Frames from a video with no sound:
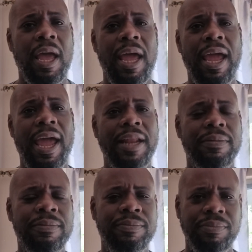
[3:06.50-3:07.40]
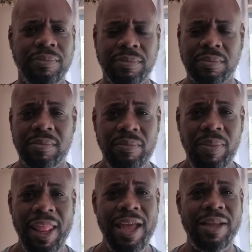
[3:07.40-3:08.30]
And
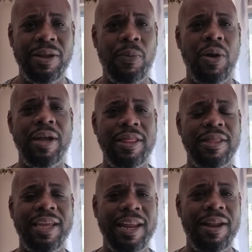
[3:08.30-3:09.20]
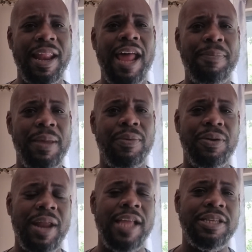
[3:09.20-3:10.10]
the one other thing that a lot of people
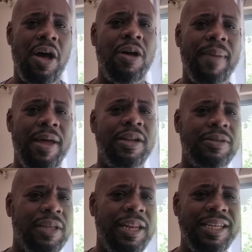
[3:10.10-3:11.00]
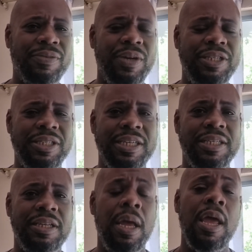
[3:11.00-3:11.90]
do not talk about in these regions
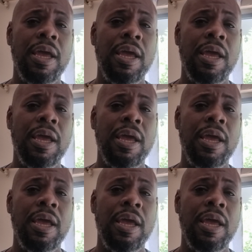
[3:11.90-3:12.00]
is